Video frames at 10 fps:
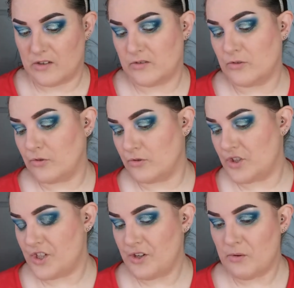Oh,
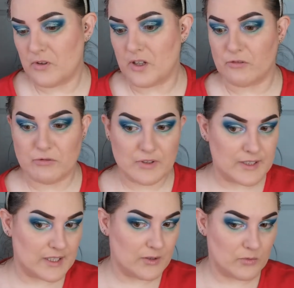do you know what? I
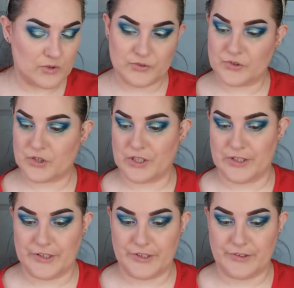really want
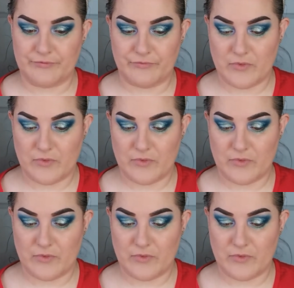to.